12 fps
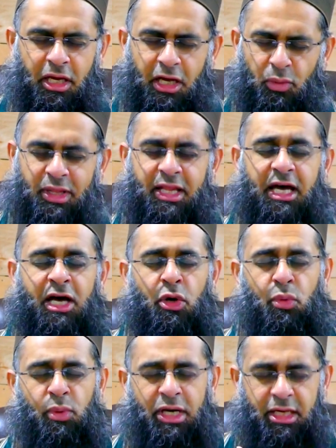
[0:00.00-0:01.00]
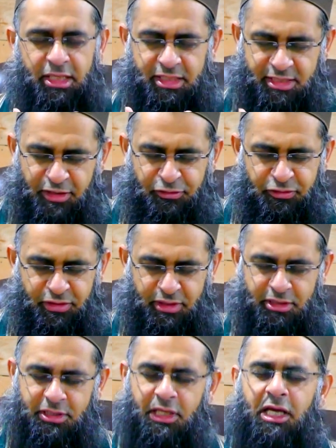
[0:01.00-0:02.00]
Oh Allah, our world is
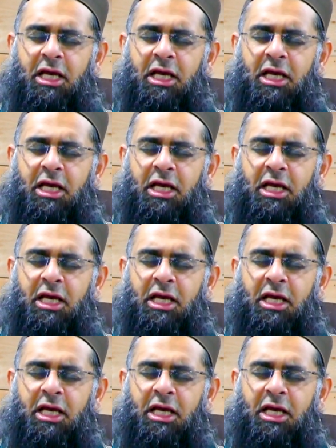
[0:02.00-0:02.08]
different.